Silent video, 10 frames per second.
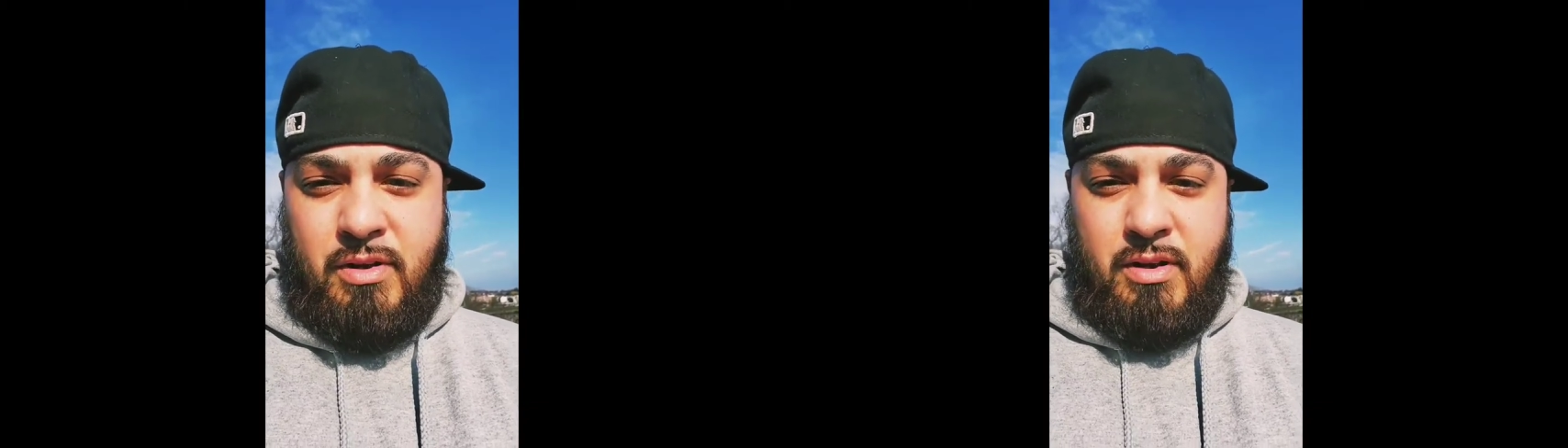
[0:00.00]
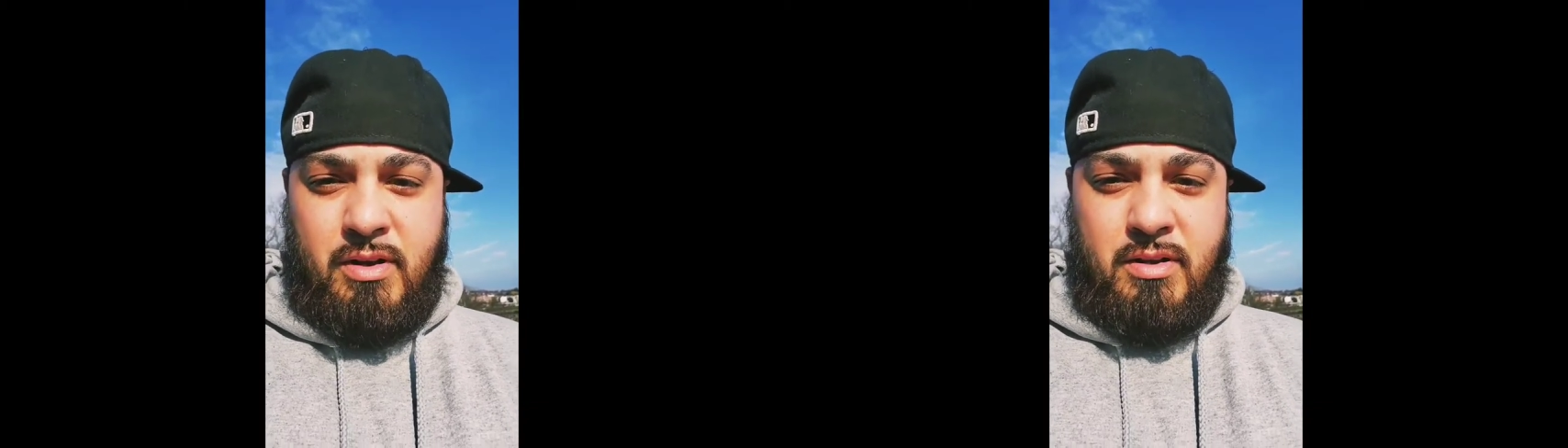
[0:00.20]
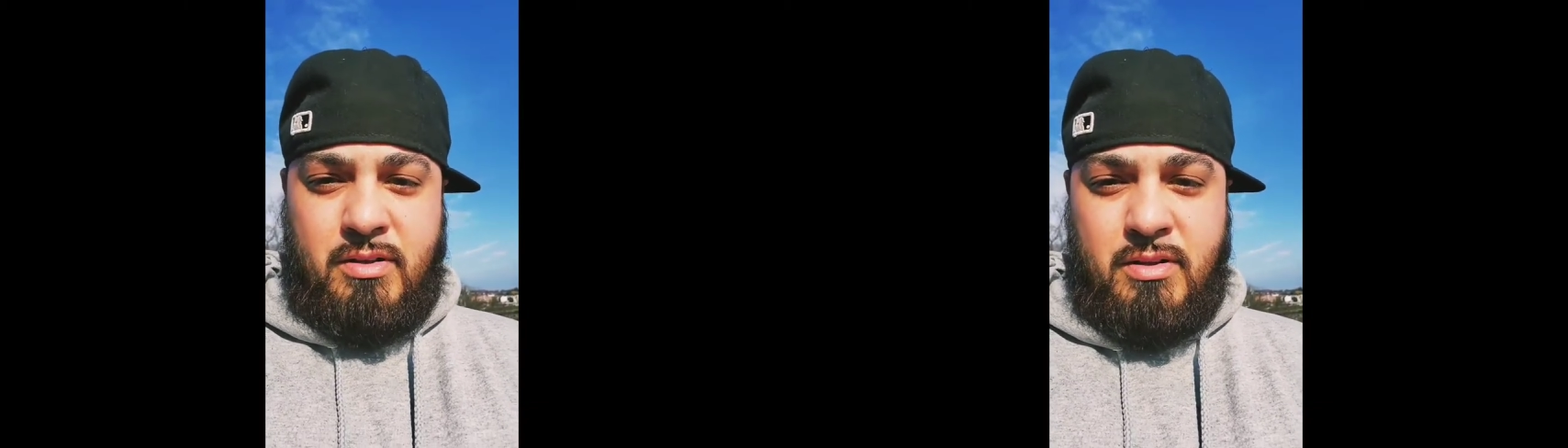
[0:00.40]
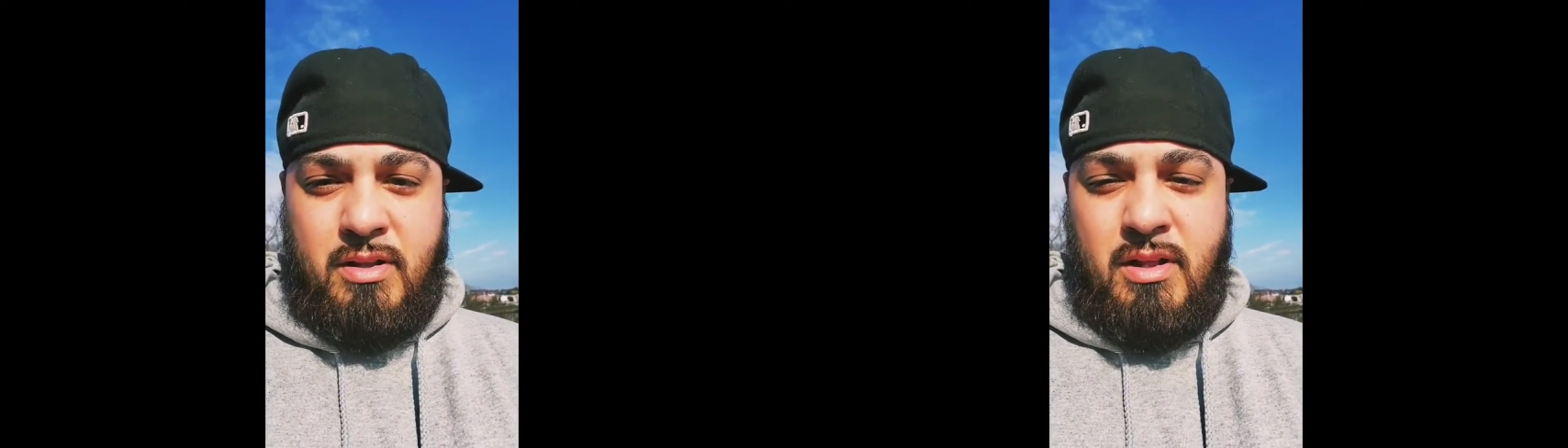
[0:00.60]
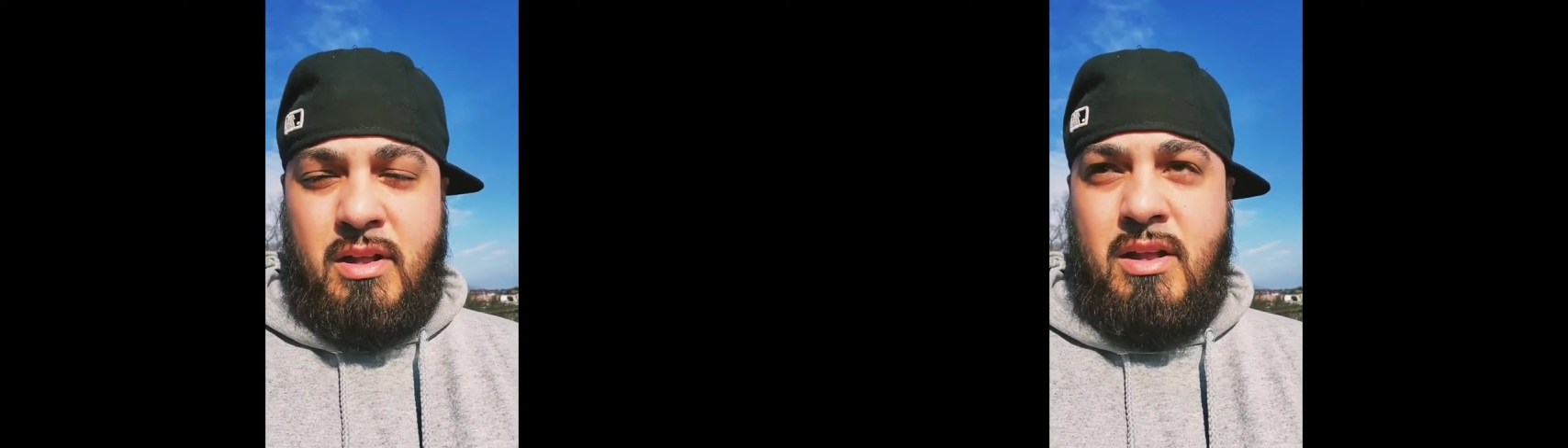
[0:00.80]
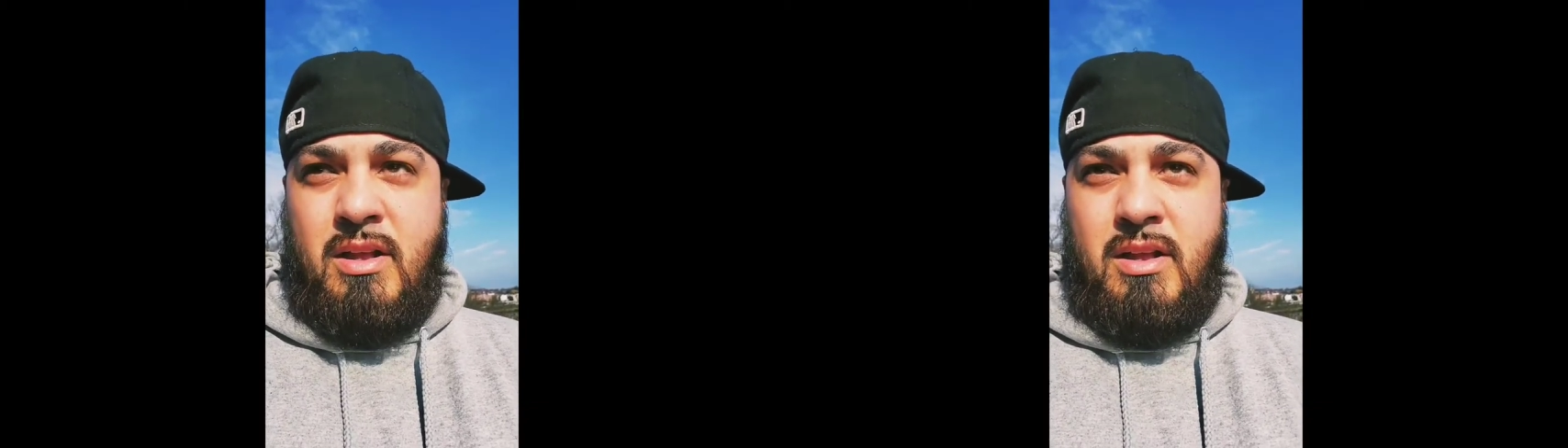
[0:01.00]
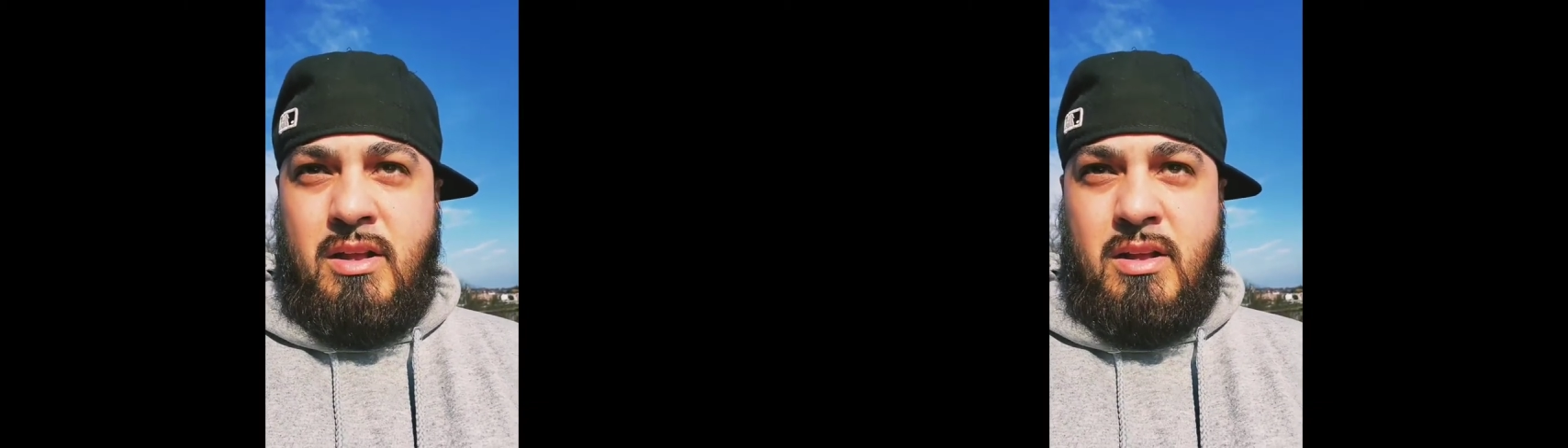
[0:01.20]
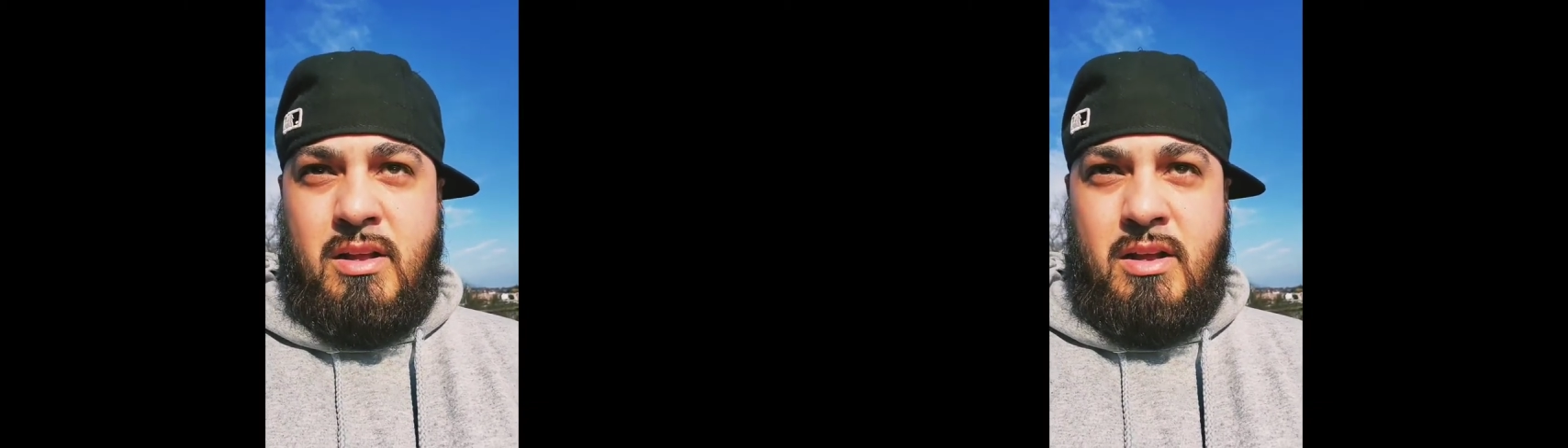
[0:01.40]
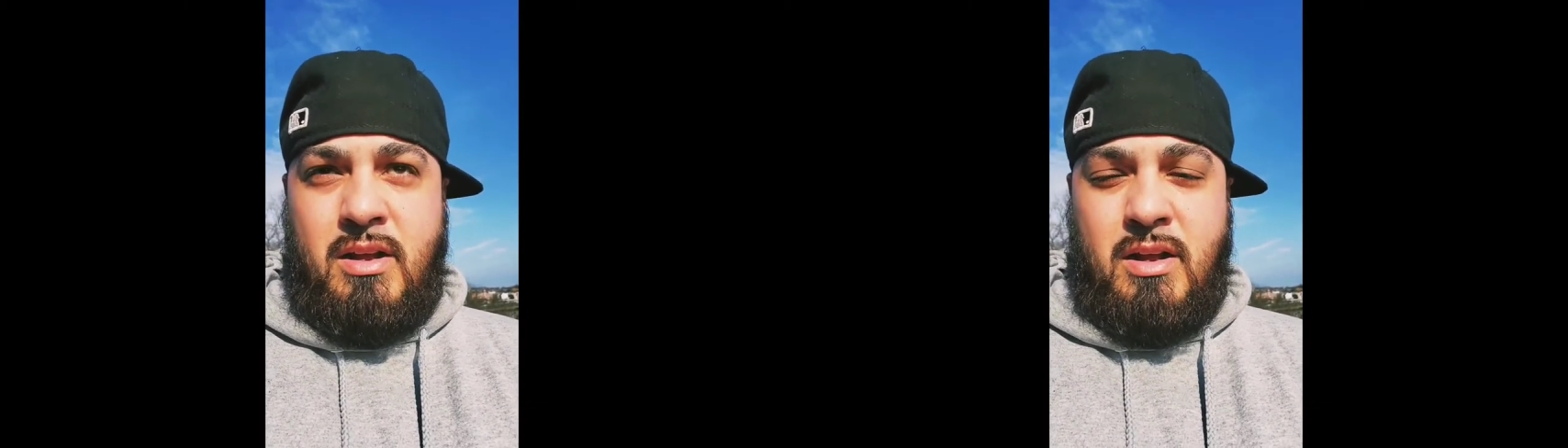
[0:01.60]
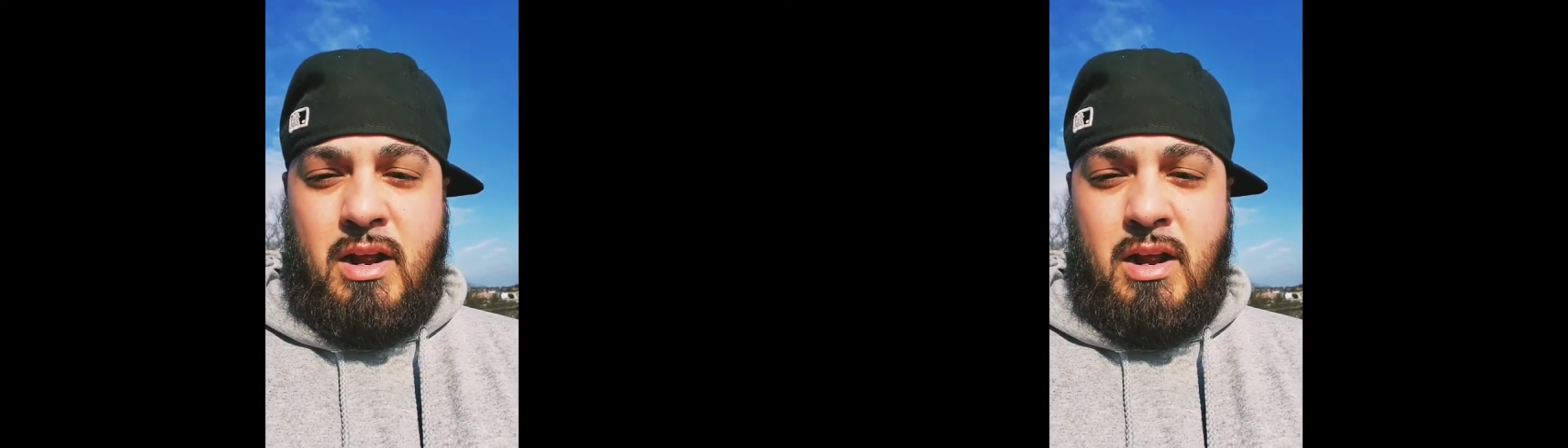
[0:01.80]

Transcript: uh, let's go.